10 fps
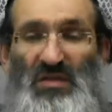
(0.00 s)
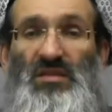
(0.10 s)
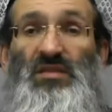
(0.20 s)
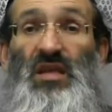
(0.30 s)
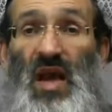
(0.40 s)

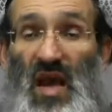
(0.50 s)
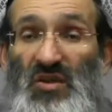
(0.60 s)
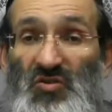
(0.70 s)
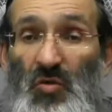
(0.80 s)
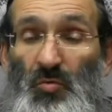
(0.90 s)
This is the
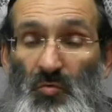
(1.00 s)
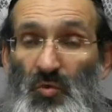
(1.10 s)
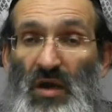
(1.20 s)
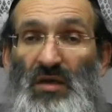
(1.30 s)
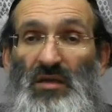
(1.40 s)
actual
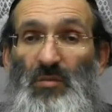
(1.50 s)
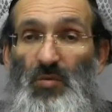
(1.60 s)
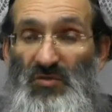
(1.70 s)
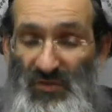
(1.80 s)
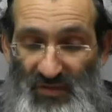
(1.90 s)
brain in a
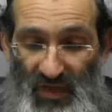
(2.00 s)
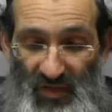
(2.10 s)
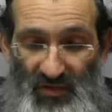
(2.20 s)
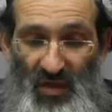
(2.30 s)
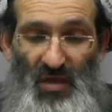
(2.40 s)
person's
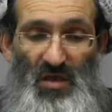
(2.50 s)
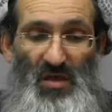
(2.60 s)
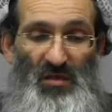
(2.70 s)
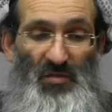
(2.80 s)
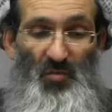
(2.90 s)
head.
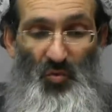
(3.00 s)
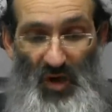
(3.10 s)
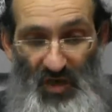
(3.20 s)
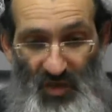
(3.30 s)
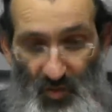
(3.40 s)
The
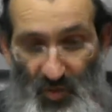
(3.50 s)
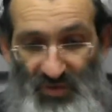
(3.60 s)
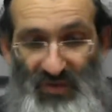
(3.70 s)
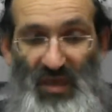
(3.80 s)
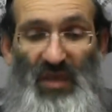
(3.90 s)
brain in the
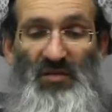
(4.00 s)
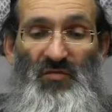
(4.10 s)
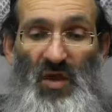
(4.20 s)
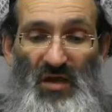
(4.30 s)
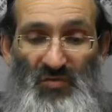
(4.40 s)
person's head,
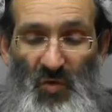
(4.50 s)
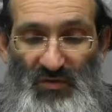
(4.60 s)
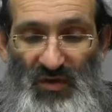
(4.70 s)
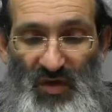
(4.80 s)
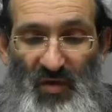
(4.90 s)
if you ask
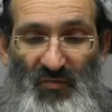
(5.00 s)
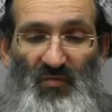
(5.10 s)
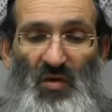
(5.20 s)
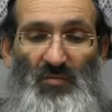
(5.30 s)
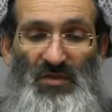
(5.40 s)
where does it come
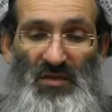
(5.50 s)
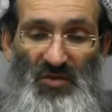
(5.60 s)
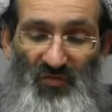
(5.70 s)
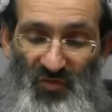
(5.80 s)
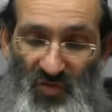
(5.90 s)
from, it comes
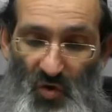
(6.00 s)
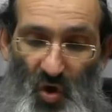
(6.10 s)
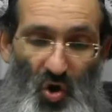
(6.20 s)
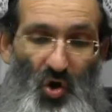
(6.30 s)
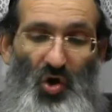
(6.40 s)
actually from the
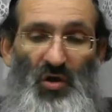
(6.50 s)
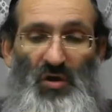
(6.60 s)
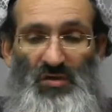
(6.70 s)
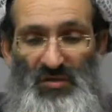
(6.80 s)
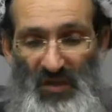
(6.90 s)

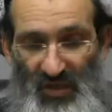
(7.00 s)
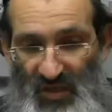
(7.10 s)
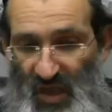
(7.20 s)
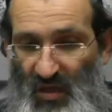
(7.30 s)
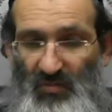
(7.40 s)
oiras
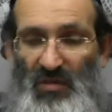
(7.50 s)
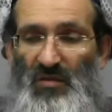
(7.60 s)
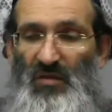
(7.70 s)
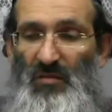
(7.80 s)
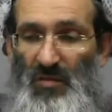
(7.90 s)
that come
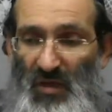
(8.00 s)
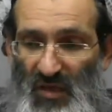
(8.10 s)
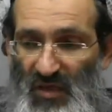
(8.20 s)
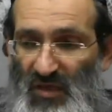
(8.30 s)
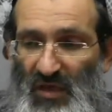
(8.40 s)
in the
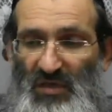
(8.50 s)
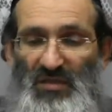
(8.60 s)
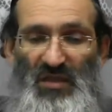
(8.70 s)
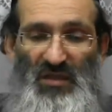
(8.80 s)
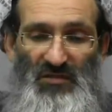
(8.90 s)
bechina and
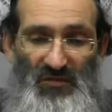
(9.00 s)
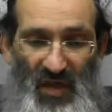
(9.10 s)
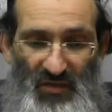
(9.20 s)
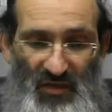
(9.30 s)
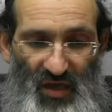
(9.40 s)
the stage of
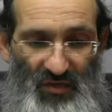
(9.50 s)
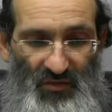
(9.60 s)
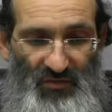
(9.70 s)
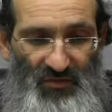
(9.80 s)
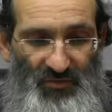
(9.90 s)
gadi
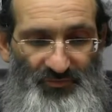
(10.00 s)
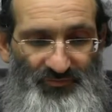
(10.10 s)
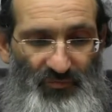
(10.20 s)
katnas.